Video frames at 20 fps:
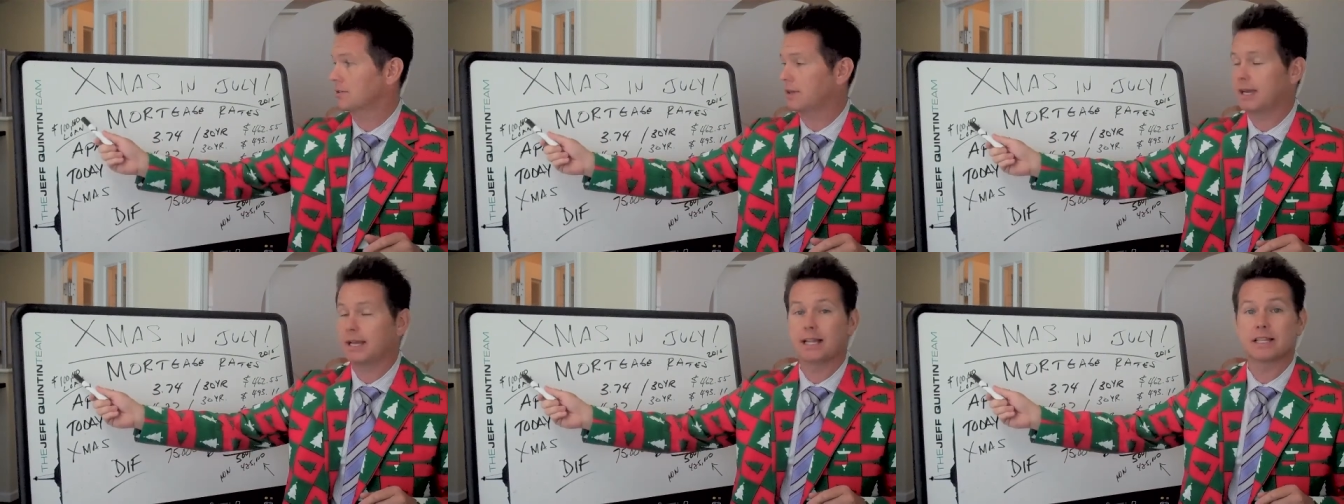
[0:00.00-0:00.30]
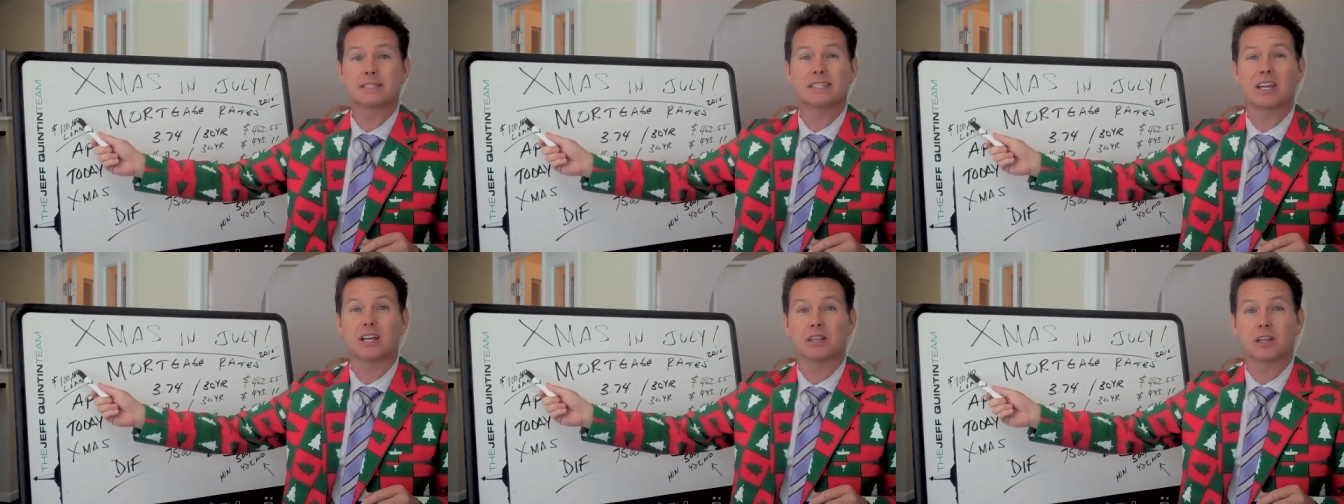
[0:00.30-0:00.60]
okay,
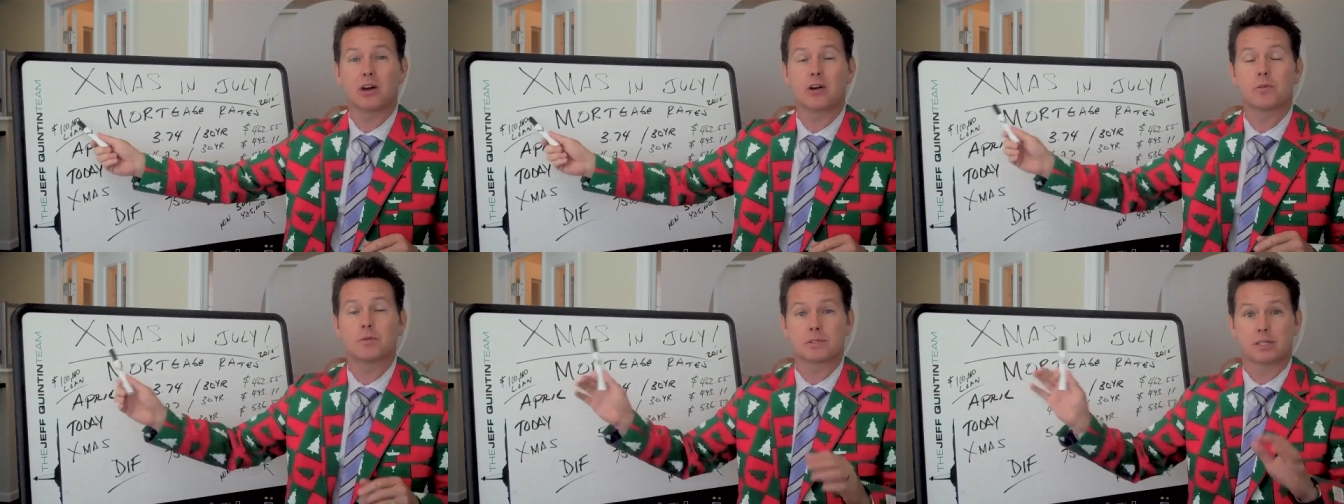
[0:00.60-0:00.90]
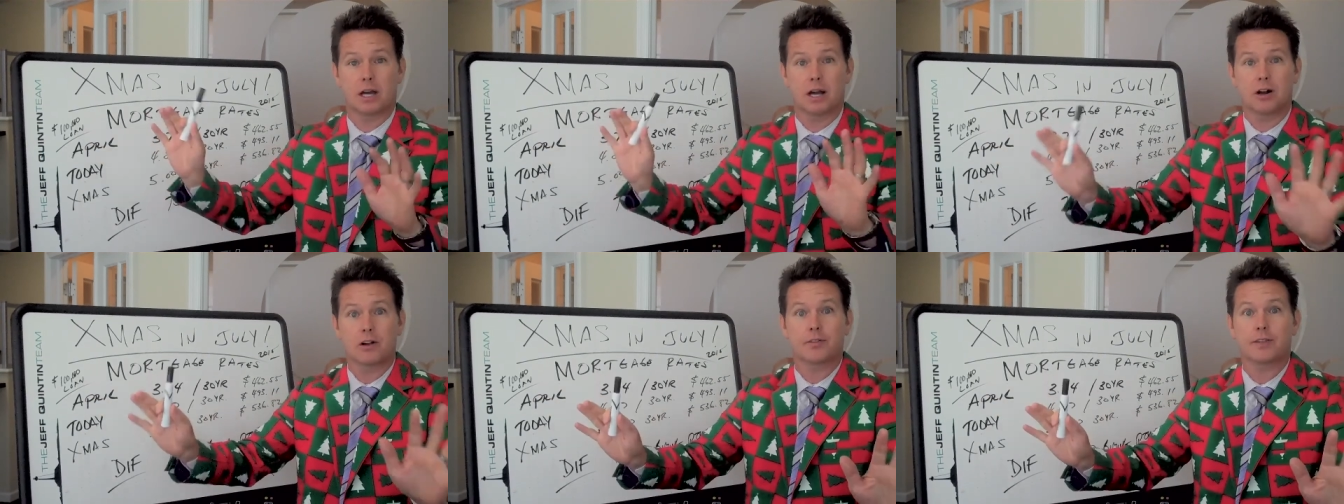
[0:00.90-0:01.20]
let's say a loan was
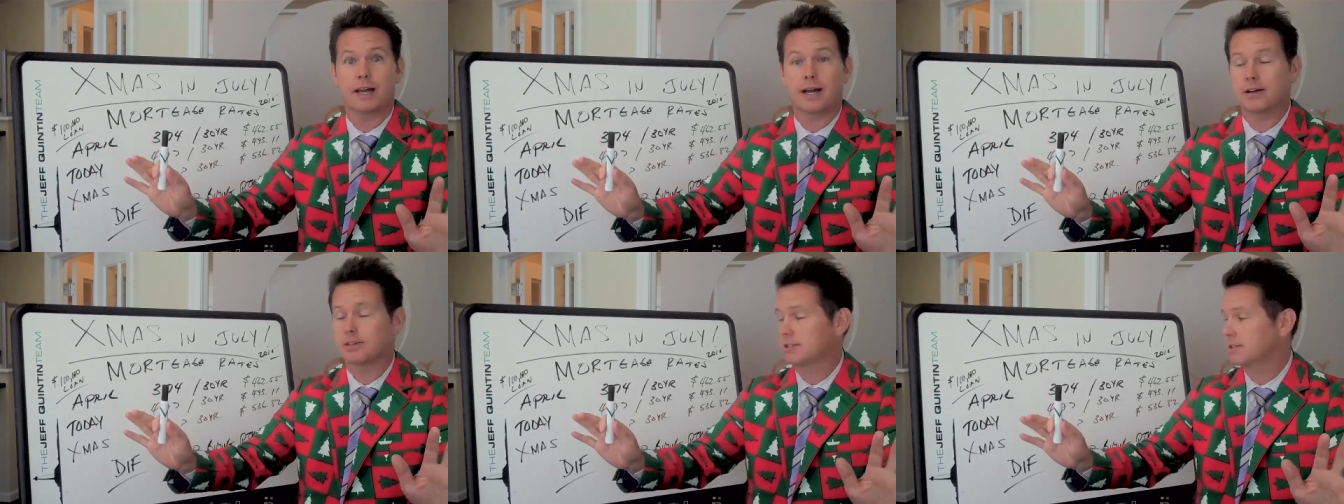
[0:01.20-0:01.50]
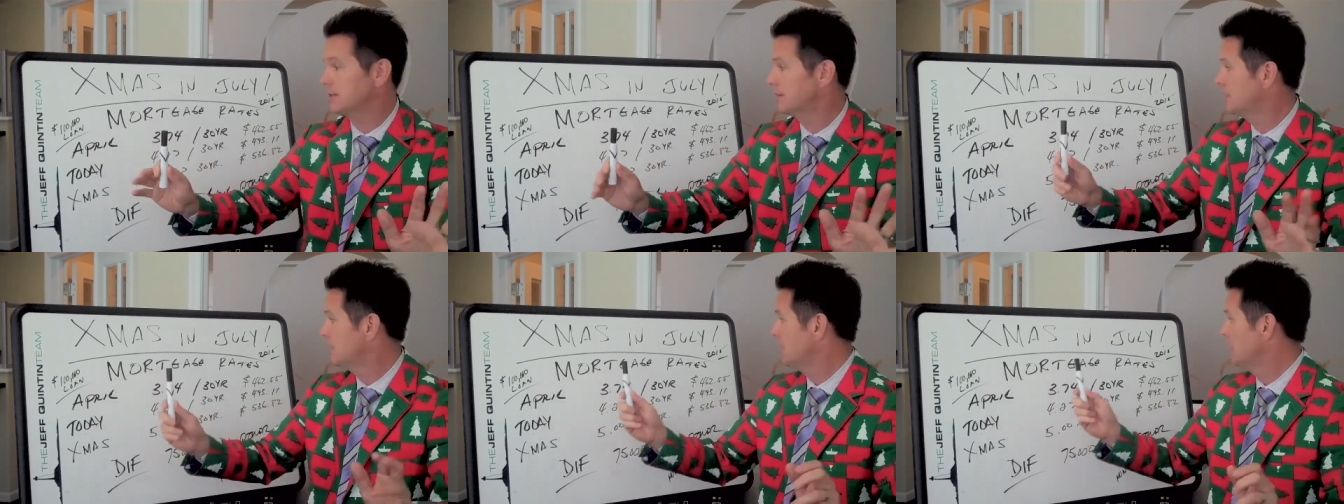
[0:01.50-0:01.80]
one hundred
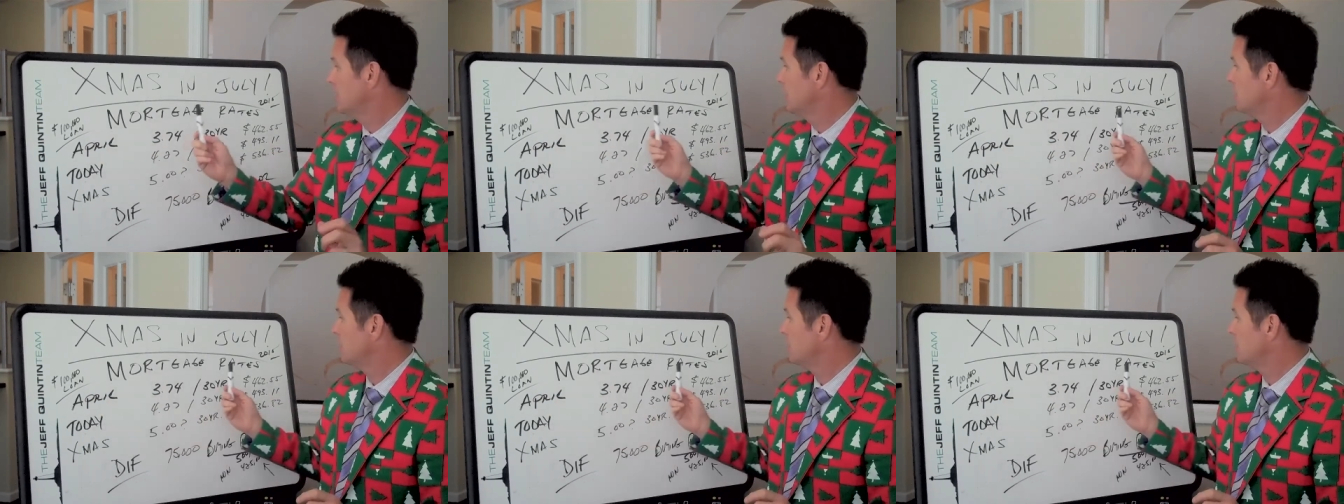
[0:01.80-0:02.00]
thousand dollars,